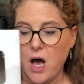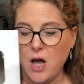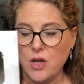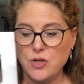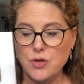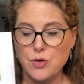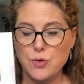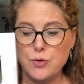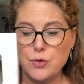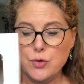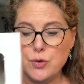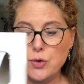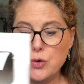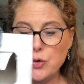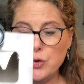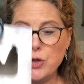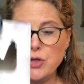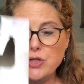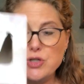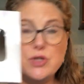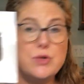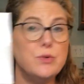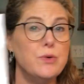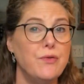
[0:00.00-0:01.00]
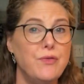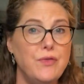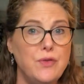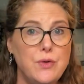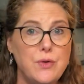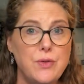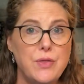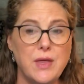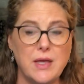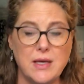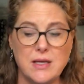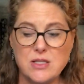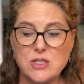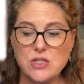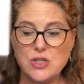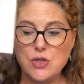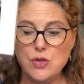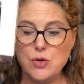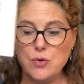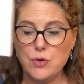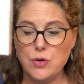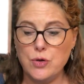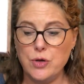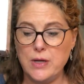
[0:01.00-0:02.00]
You could do a few things.
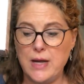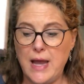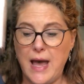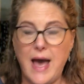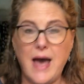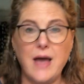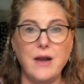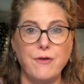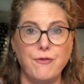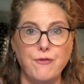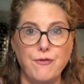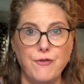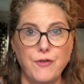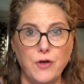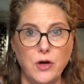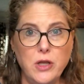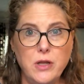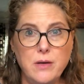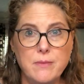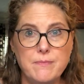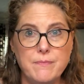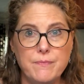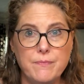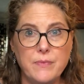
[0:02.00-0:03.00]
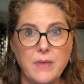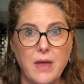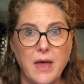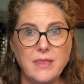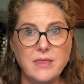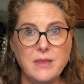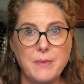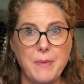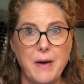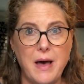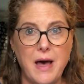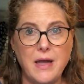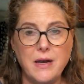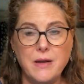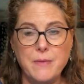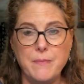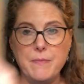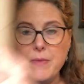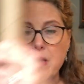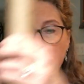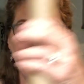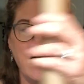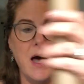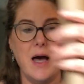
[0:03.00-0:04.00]
You could add a foot on the bottom.
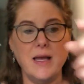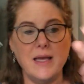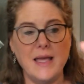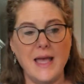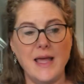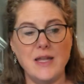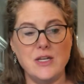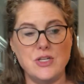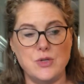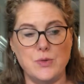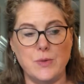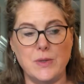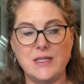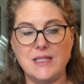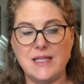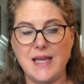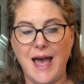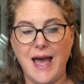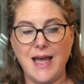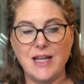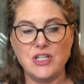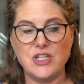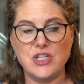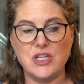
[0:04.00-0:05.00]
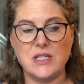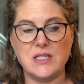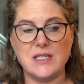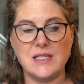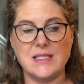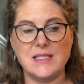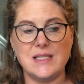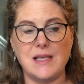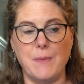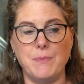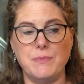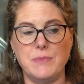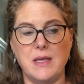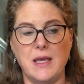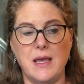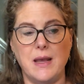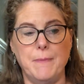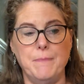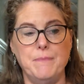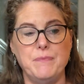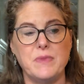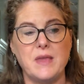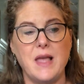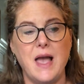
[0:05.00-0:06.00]
Again, to attach it to
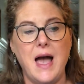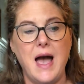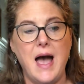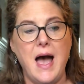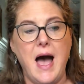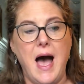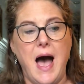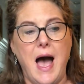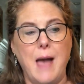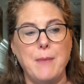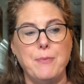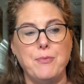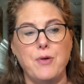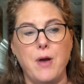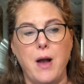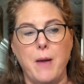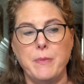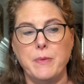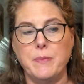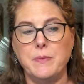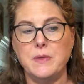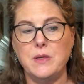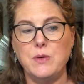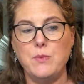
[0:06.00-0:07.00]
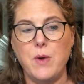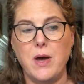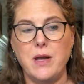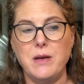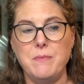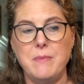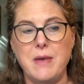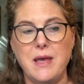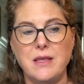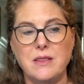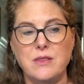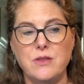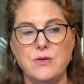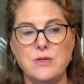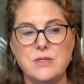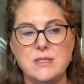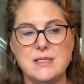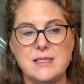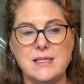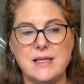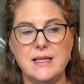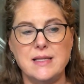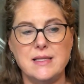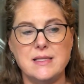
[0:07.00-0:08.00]
something, I probably want to make those
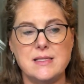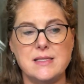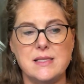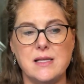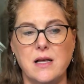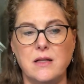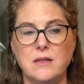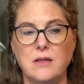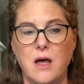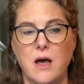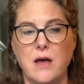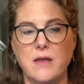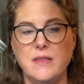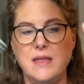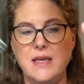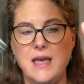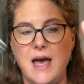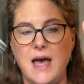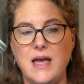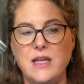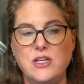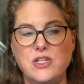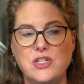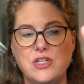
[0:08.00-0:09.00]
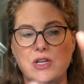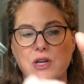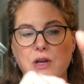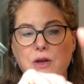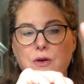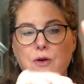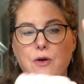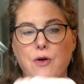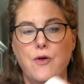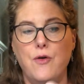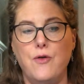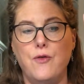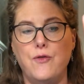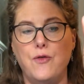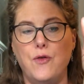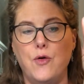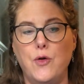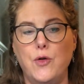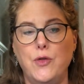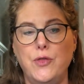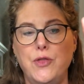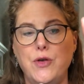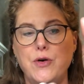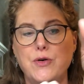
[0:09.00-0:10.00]
slits along the edge,
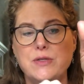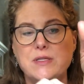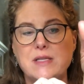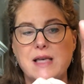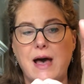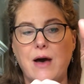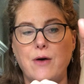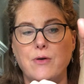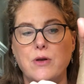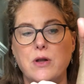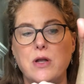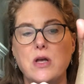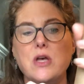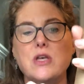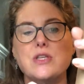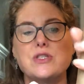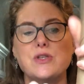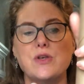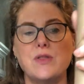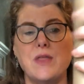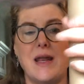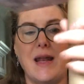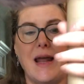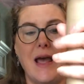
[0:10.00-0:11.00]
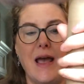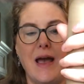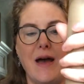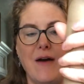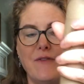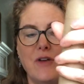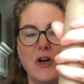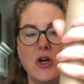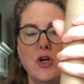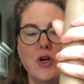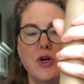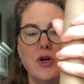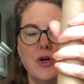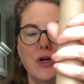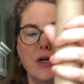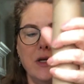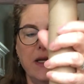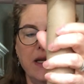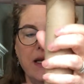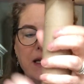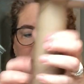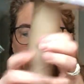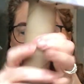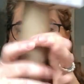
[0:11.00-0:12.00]
fold those out so that I have a
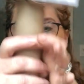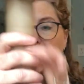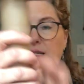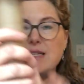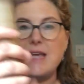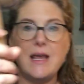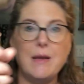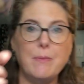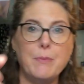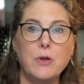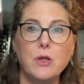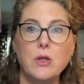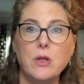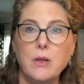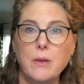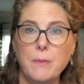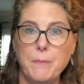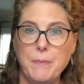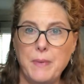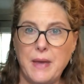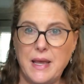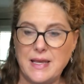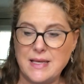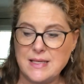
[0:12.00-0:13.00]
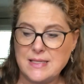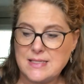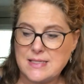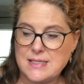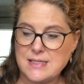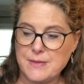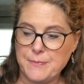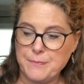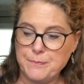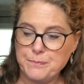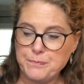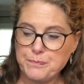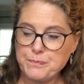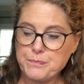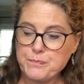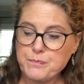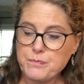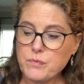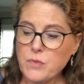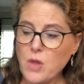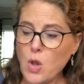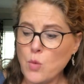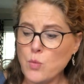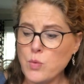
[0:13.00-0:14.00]
good, stable base.
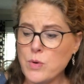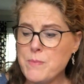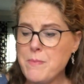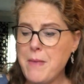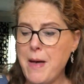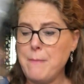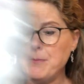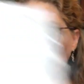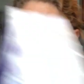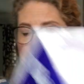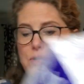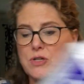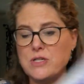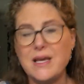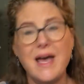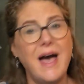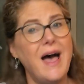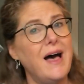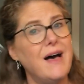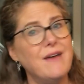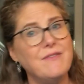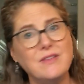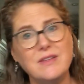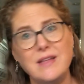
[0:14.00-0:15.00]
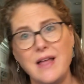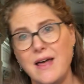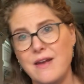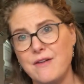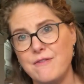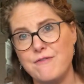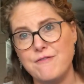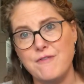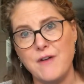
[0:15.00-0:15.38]
Remember, to have a lot of